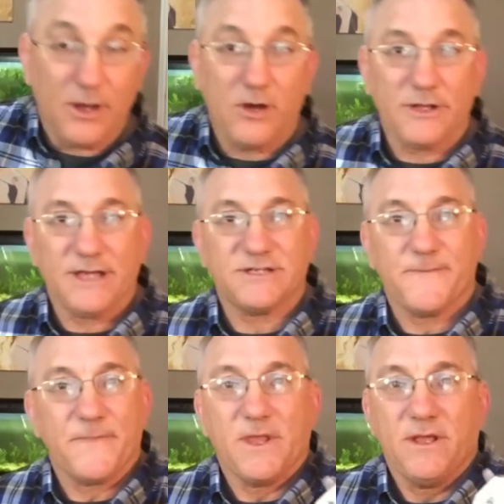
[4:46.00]
Oh, nice.
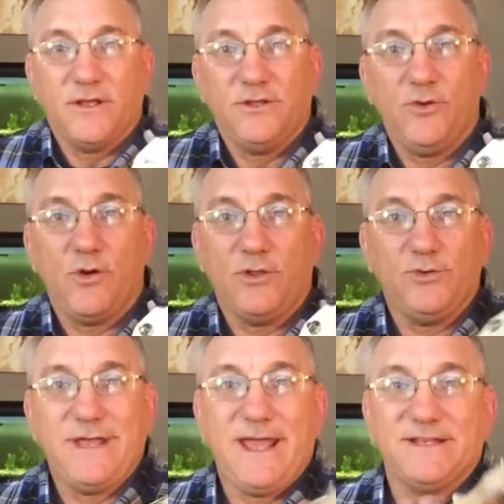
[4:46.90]
You, you
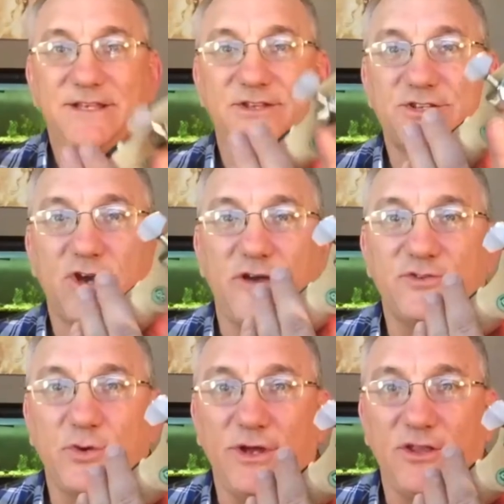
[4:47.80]
can't see the scarf
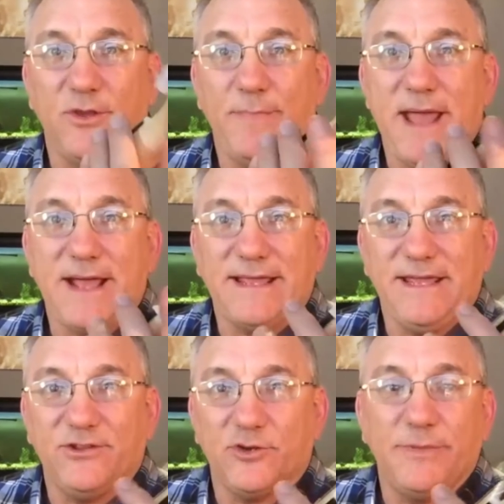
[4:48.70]
joint on the back
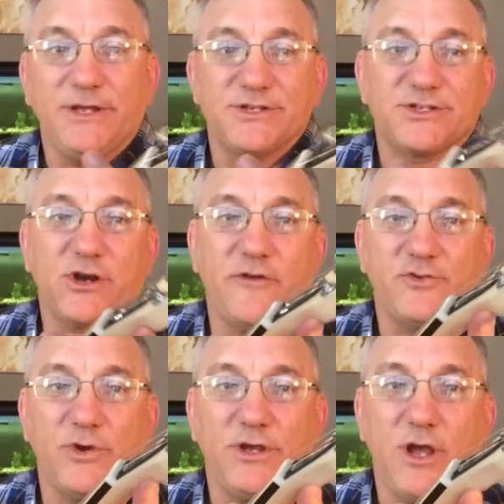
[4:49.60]
either because the scarf
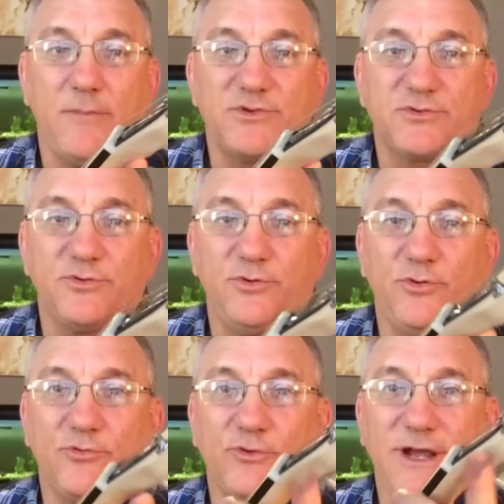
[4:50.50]
joint comes
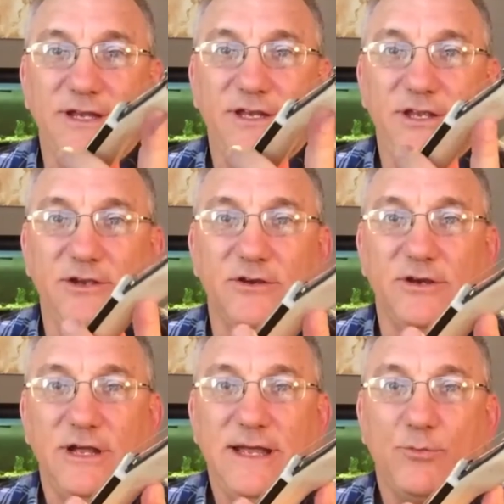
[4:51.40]
through right
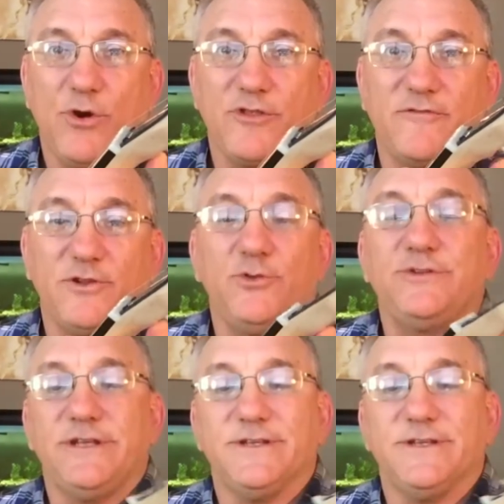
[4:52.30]
here where the volute